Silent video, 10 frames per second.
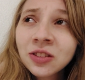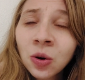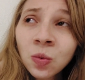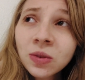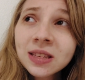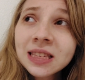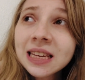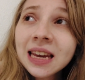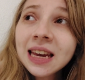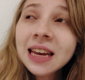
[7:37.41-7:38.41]
don't
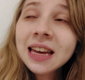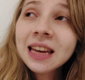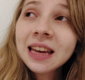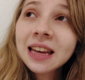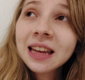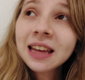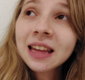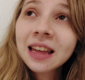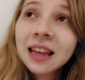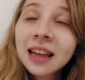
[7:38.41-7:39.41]
see,
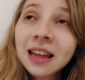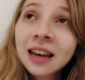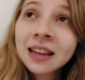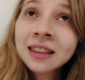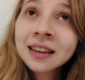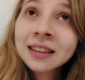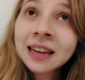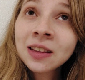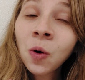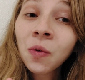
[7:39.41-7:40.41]

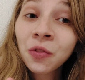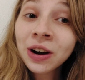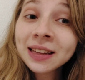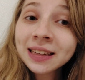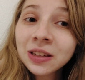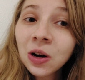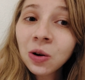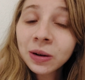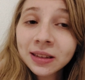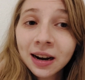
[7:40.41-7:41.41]
they don't really know
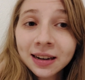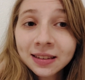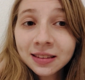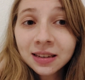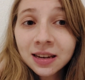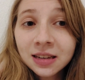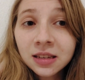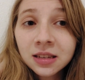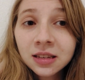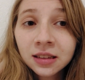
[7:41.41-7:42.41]
what their identity
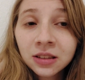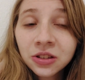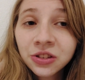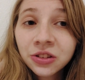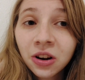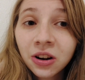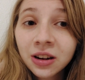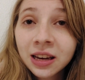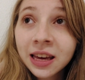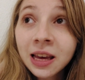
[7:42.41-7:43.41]
is, so they
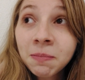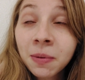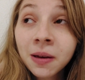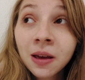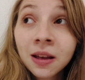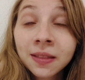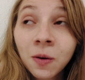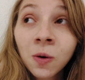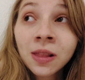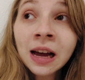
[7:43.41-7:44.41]
their
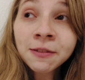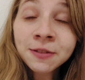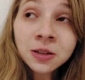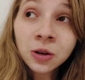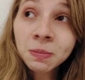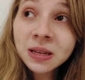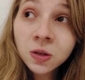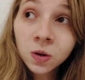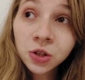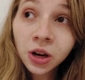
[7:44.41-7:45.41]
whole life is going to be
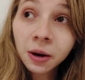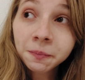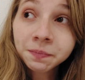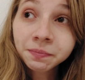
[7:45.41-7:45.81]
searching.